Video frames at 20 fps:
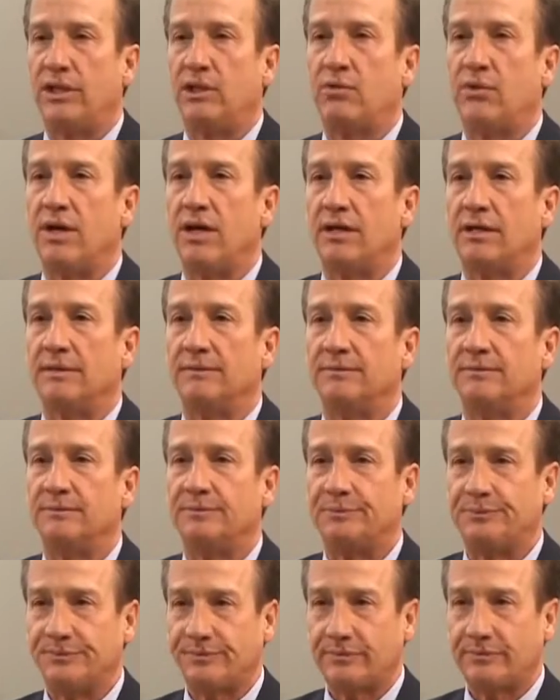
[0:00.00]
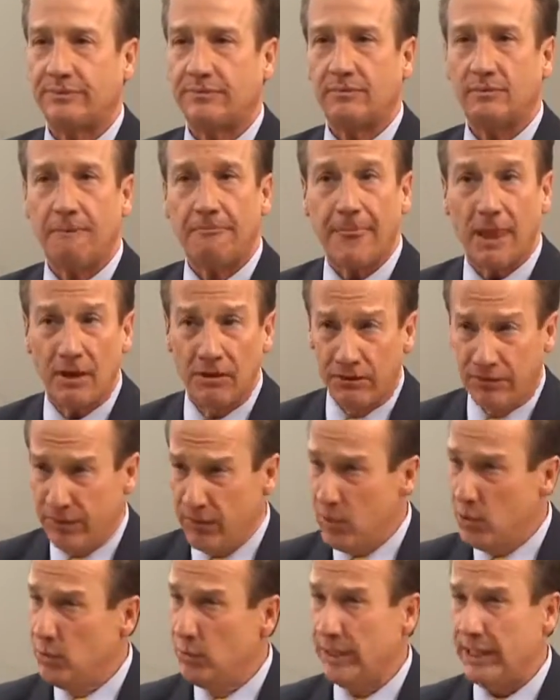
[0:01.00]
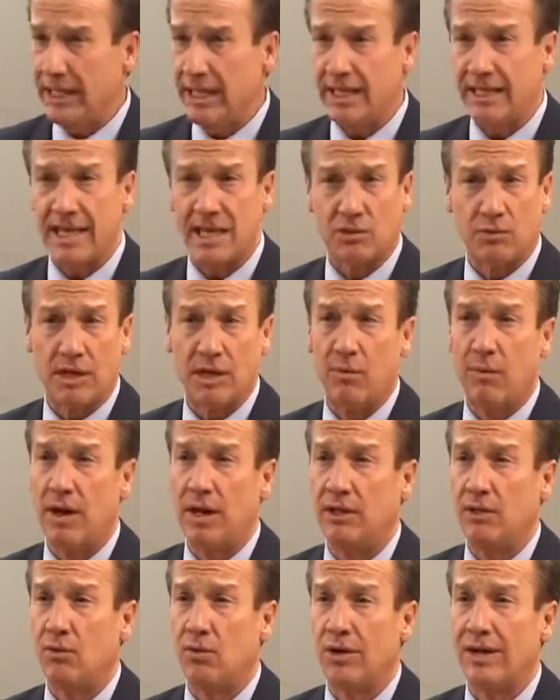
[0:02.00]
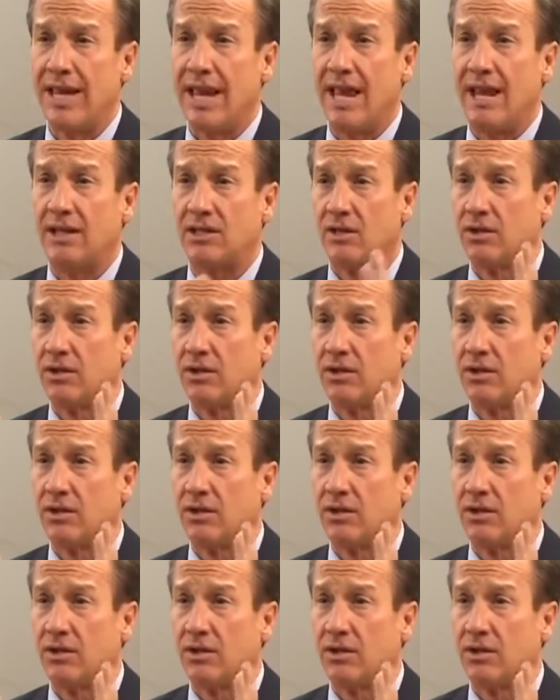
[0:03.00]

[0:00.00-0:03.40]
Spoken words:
we drink, food we eat, that's why you want to do organic.